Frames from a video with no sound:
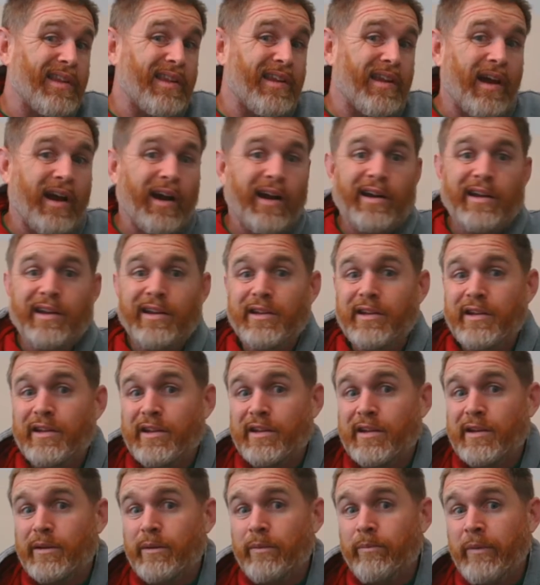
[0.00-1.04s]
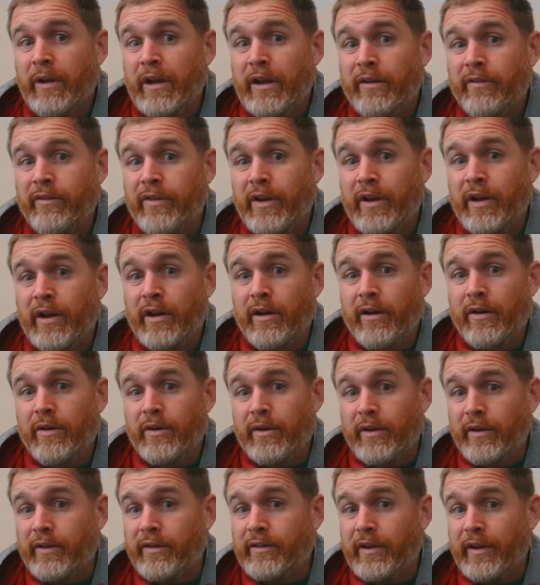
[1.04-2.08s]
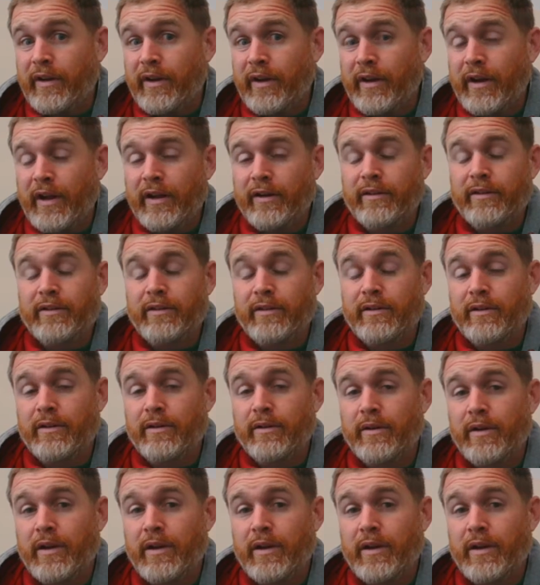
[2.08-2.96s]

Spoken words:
I can make a video and send it out to you,